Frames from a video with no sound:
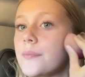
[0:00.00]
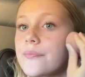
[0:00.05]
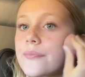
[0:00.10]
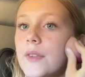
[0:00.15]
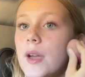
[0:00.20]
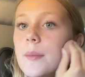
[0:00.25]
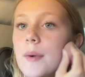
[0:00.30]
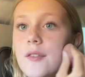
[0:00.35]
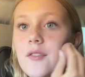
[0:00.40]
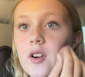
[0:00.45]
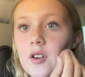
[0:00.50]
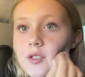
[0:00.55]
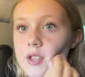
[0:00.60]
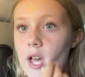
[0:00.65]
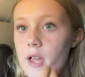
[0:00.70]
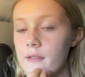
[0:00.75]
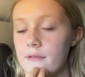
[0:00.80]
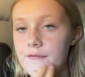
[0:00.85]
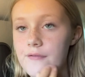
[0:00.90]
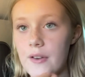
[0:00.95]
and my phone's
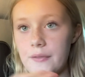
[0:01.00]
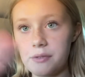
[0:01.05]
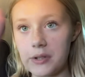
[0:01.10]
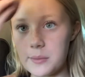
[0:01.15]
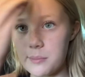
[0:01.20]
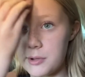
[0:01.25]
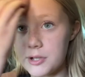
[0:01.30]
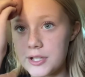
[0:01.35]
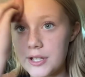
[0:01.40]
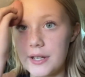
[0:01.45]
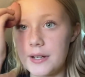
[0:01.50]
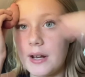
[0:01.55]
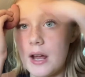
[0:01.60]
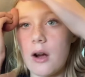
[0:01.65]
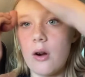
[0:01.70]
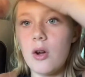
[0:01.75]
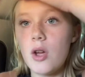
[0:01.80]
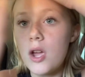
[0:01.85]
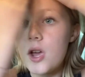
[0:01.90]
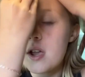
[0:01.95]
at 50% now.
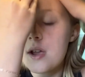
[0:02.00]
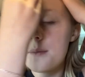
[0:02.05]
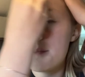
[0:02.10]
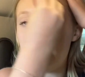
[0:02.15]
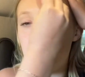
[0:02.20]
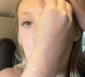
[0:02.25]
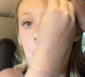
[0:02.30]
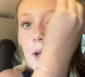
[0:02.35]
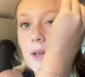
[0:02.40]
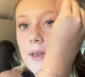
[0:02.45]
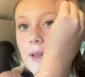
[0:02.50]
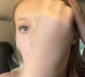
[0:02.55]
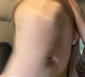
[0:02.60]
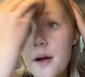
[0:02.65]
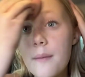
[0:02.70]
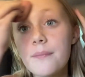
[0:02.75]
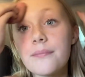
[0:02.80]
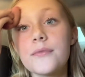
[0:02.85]
But yeah,